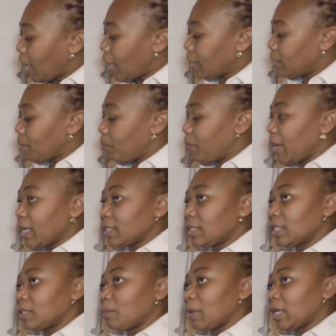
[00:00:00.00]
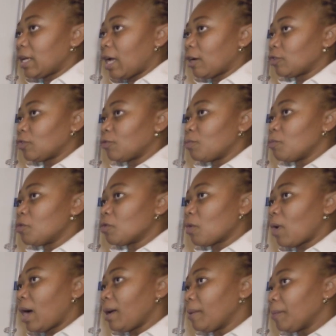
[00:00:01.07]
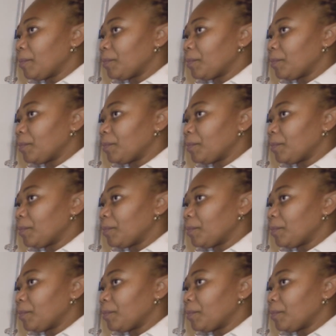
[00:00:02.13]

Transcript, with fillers: and the base is made out of mukwa.